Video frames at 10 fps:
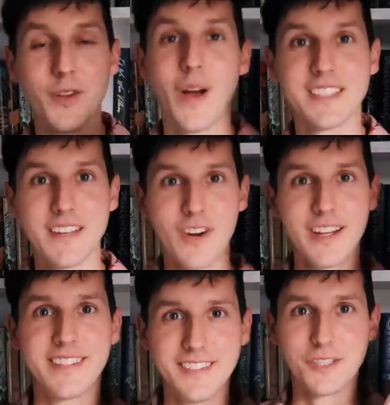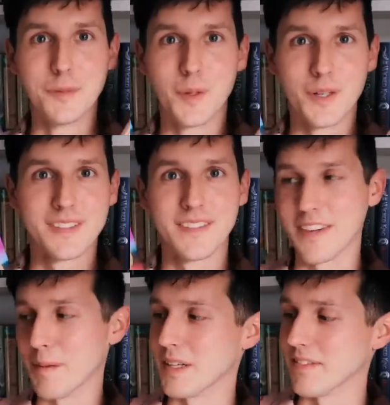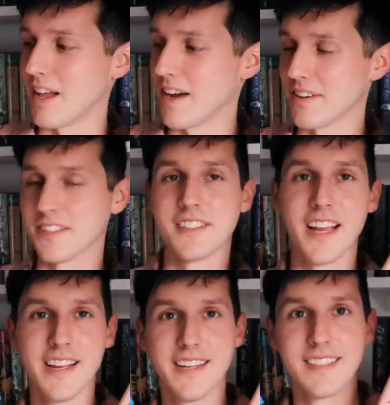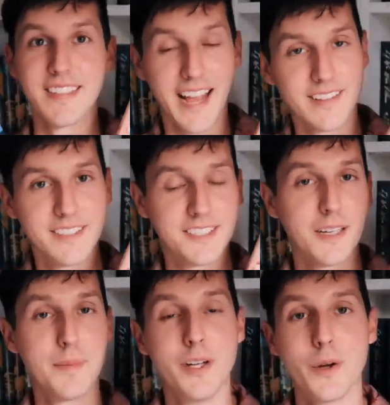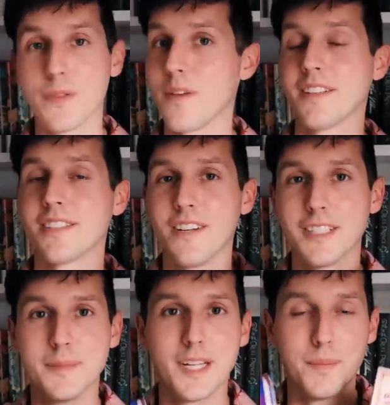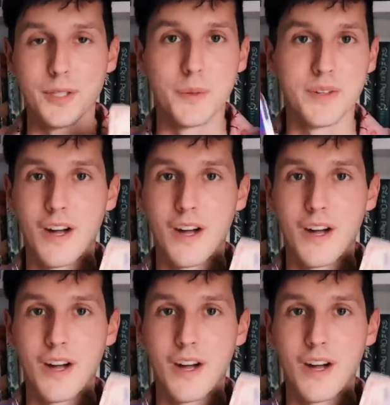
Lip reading: you guys have read these two books, Family of Liars and Gallant, let me know your thoughts on them down below in the